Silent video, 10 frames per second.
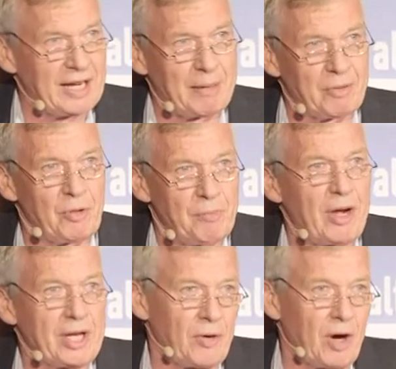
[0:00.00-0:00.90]
come an
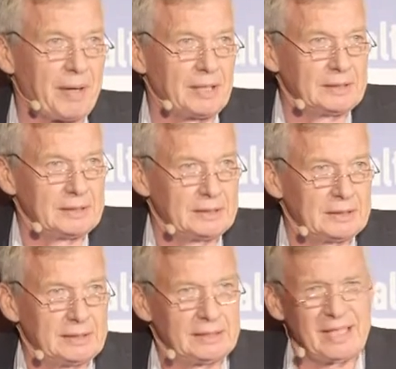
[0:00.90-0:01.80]
almighty cropper.
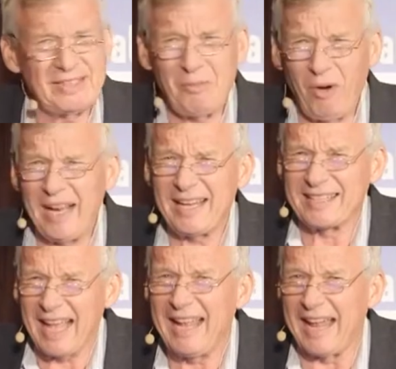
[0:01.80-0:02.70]
And I said, why do you
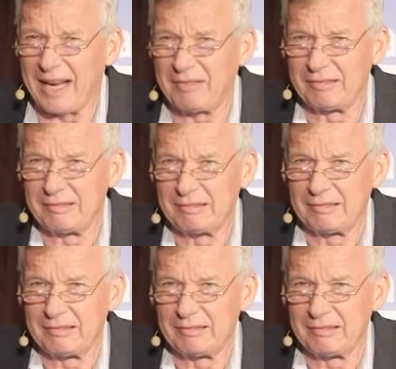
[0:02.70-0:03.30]
say that?